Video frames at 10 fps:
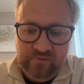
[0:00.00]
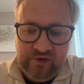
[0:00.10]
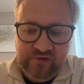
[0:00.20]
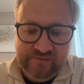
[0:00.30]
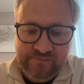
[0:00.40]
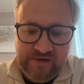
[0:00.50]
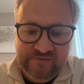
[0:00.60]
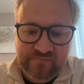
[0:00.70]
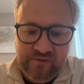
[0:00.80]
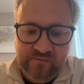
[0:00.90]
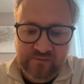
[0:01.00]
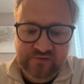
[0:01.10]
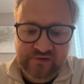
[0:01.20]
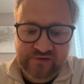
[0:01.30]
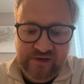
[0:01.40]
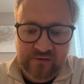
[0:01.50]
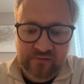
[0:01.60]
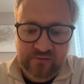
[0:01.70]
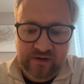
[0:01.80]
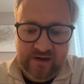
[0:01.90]
Rangers massive problems just
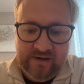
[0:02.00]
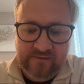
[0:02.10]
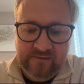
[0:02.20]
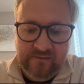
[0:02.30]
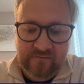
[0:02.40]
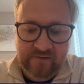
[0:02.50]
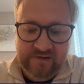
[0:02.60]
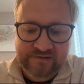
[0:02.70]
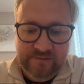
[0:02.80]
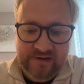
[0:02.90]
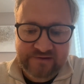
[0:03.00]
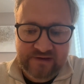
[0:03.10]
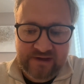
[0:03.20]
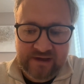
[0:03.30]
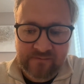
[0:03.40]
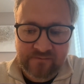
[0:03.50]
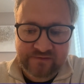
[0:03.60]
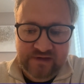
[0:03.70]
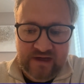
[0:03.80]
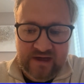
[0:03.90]
now in these domestic games.